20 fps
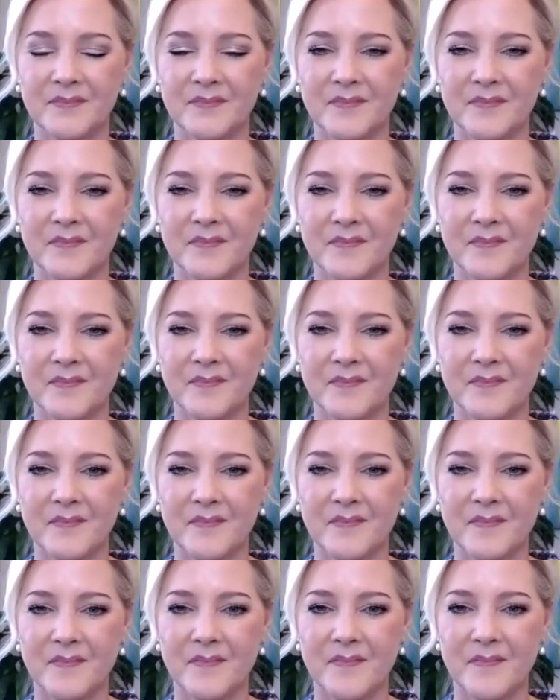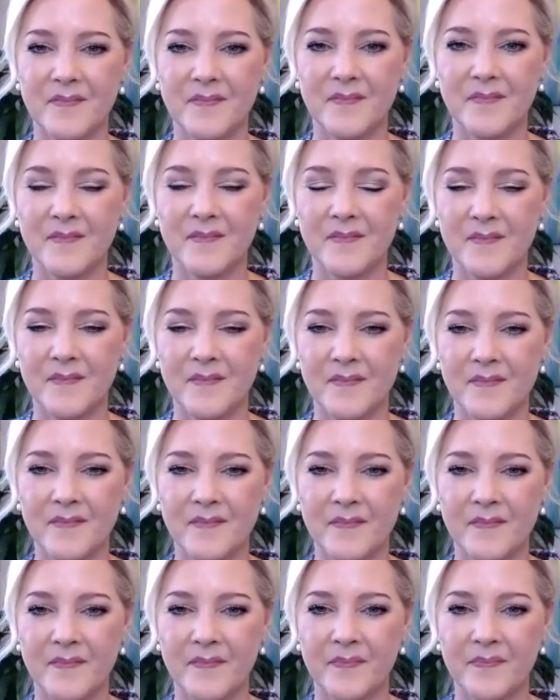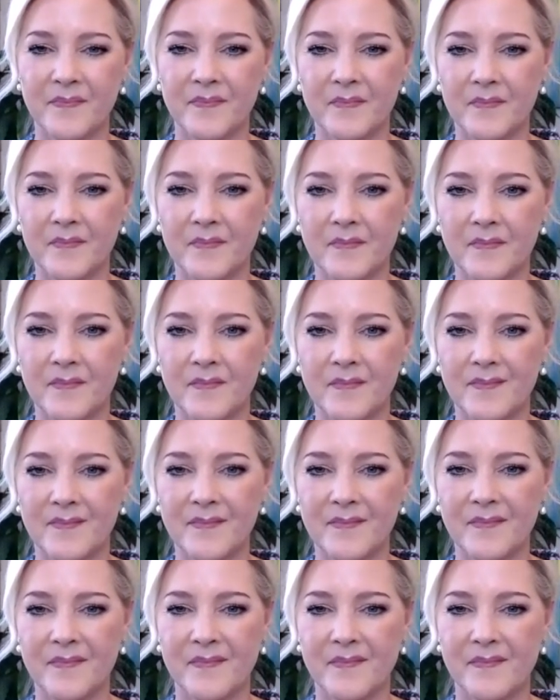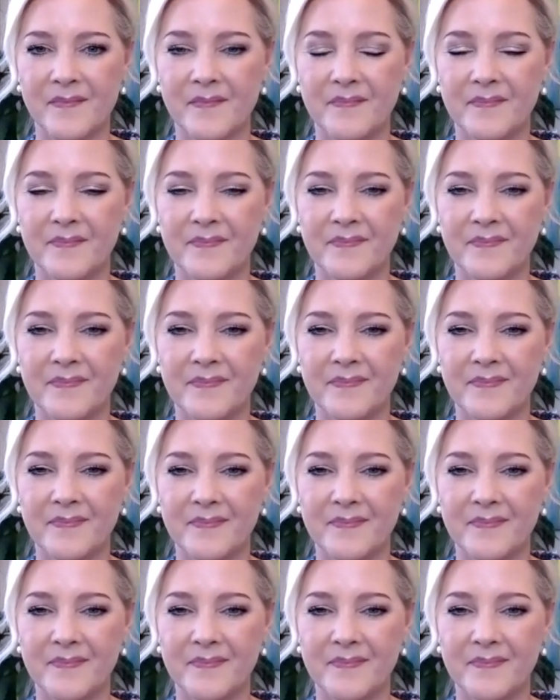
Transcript: This person isn't speaking.